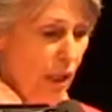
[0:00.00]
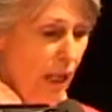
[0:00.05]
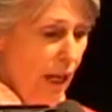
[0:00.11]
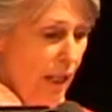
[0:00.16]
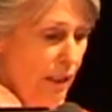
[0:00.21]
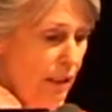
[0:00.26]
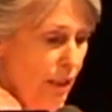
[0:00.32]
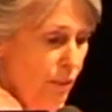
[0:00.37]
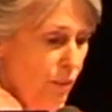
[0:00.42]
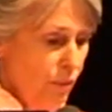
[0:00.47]
and
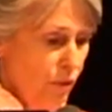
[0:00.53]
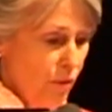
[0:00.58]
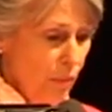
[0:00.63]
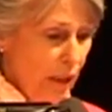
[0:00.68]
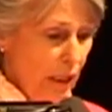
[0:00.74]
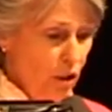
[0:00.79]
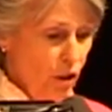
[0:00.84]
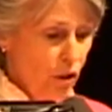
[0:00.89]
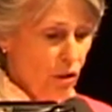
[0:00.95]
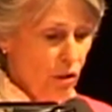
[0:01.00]

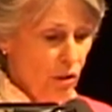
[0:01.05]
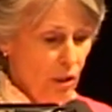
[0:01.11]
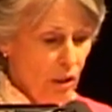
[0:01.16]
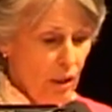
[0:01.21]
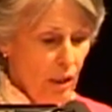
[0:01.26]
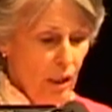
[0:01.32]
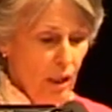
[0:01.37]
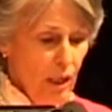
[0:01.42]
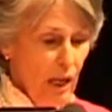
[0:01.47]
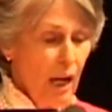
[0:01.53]
information
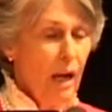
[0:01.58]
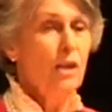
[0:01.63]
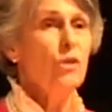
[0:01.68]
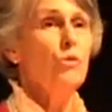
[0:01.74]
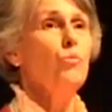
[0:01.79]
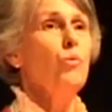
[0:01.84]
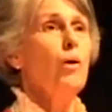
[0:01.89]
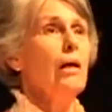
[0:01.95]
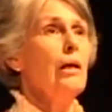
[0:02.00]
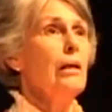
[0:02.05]
as
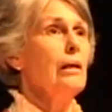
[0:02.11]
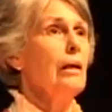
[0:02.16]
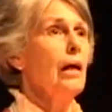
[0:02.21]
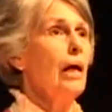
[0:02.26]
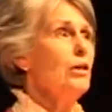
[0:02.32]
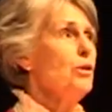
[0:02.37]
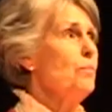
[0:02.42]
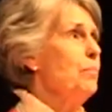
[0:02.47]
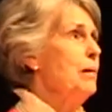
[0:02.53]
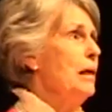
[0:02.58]
well
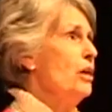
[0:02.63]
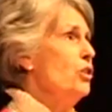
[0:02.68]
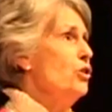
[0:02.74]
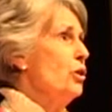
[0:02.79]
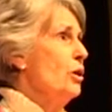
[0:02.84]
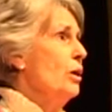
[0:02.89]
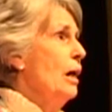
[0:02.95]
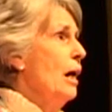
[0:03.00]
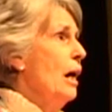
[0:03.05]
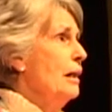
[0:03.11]
as
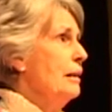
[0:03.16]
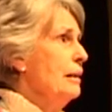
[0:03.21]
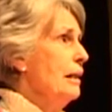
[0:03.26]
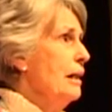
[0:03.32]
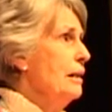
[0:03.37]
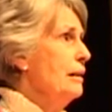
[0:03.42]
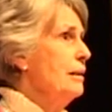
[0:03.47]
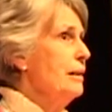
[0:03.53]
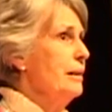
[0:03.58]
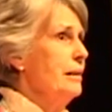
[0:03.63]
pleasure and
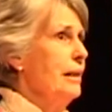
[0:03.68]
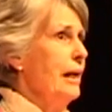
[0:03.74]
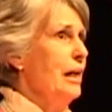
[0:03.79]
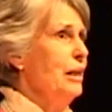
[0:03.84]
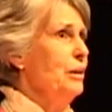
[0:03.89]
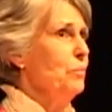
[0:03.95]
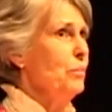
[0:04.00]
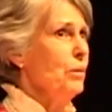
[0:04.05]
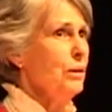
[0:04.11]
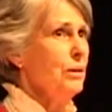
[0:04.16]

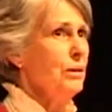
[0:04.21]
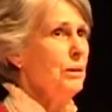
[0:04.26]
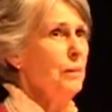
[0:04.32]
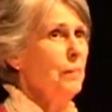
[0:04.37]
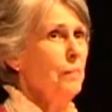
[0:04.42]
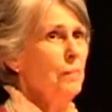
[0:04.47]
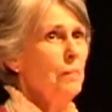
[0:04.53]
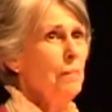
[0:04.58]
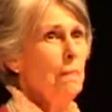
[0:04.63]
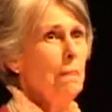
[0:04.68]
entertainment.
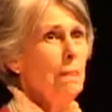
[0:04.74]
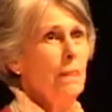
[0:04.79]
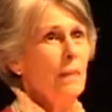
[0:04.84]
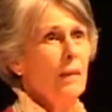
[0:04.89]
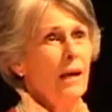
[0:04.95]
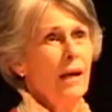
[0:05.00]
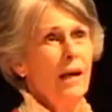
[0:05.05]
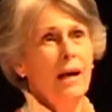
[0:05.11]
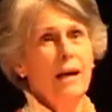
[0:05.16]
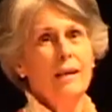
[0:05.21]

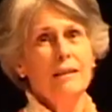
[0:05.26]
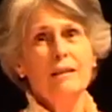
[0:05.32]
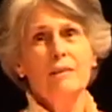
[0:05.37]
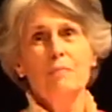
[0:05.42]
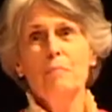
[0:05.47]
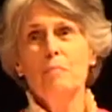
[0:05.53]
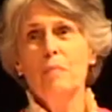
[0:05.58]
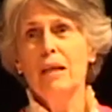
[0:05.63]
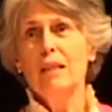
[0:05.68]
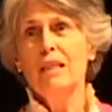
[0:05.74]
And
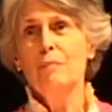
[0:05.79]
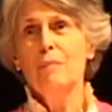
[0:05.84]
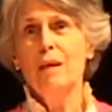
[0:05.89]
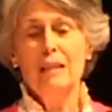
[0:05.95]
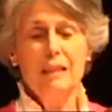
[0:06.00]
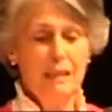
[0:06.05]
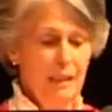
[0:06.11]
many